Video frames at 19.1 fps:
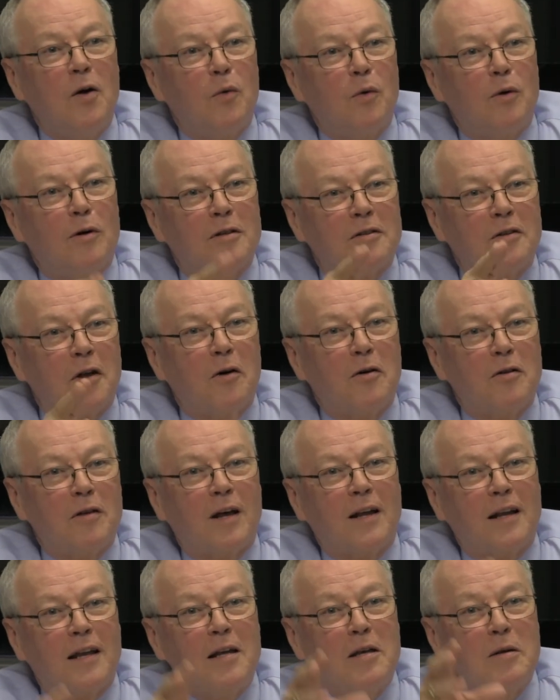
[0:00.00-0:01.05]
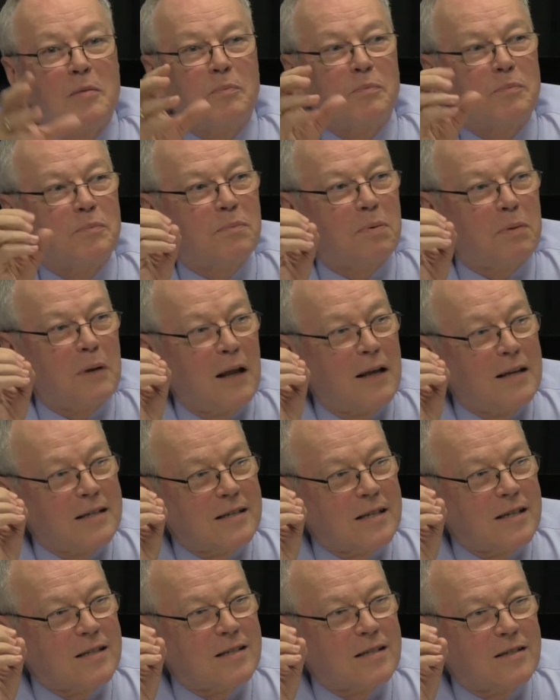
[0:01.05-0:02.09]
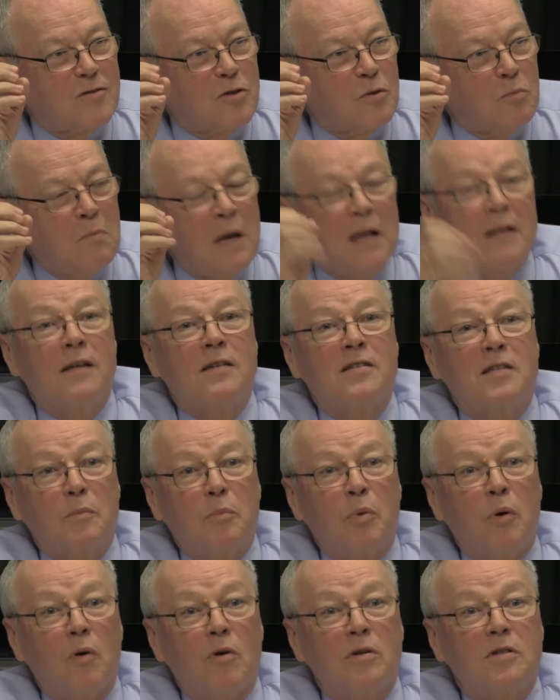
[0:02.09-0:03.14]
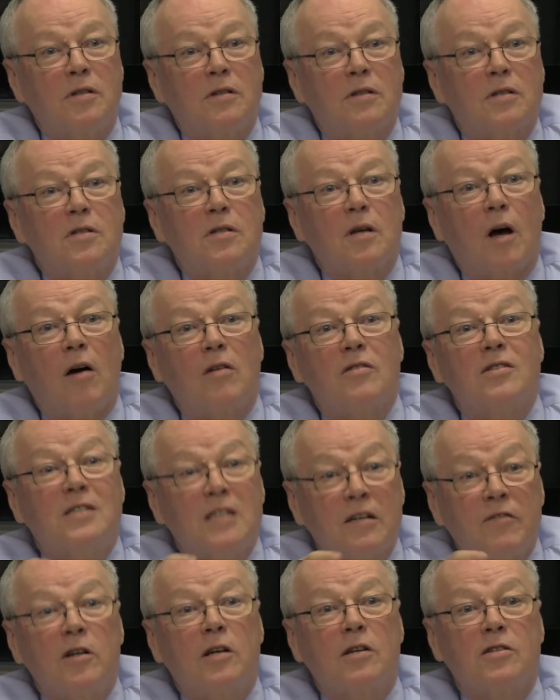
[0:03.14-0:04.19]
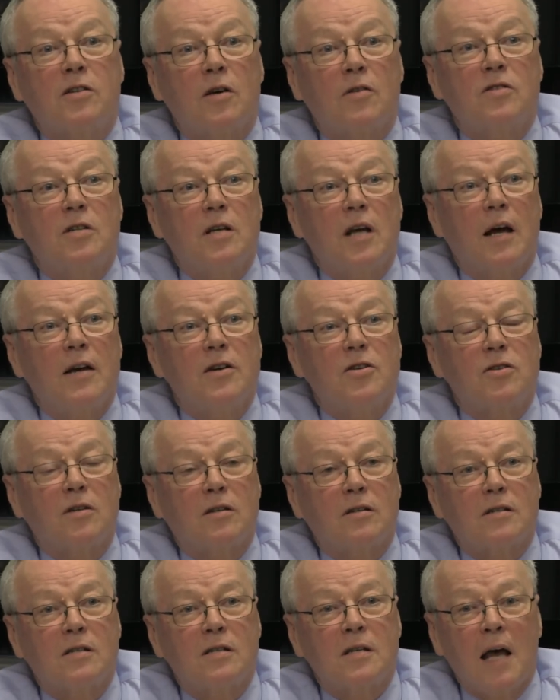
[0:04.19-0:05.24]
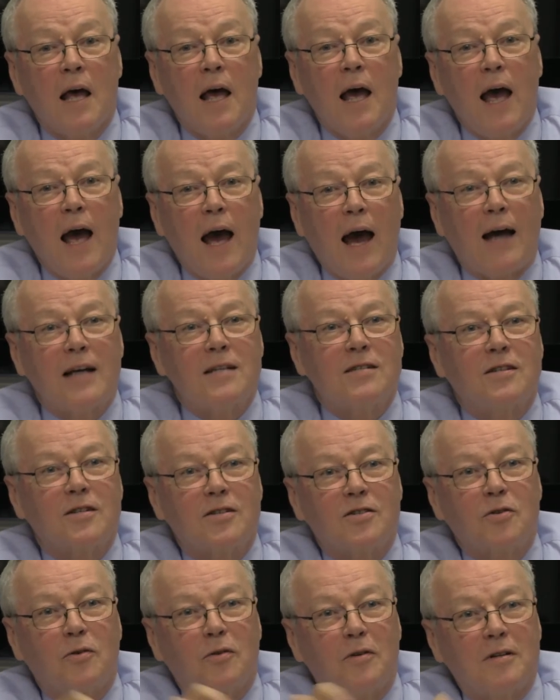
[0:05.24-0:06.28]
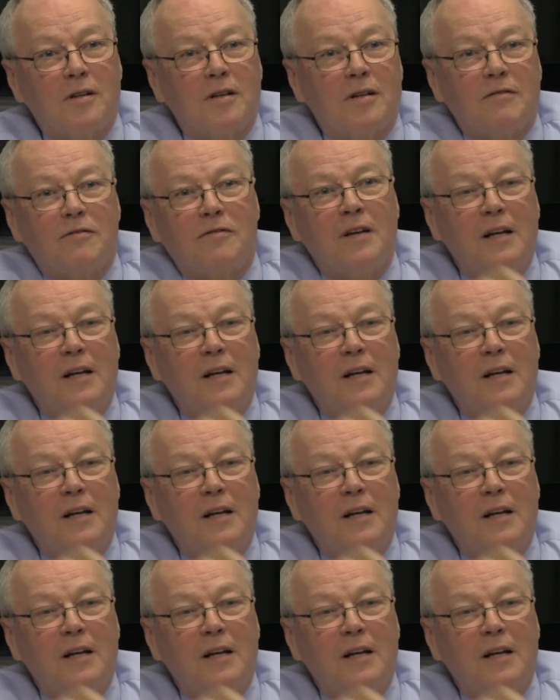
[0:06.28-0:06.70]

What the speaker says: will know that he places tremendous importance on civic associations as the sort of